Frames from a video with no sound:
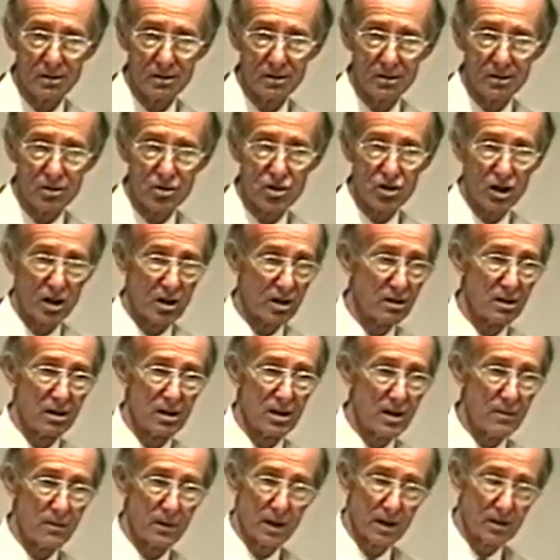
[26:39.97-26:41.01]
the chicken that
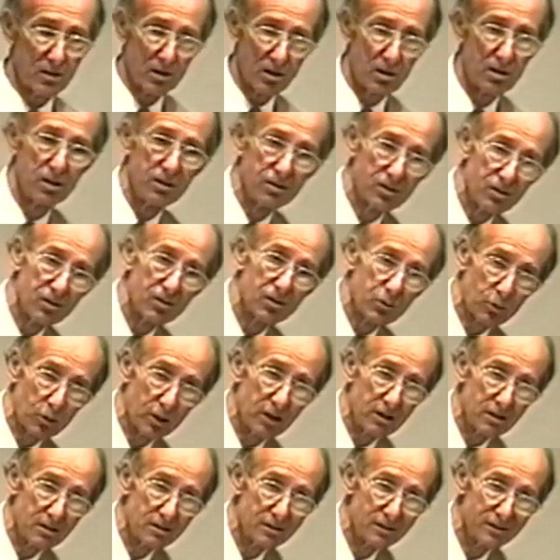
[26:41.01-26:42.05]
never gets across the street.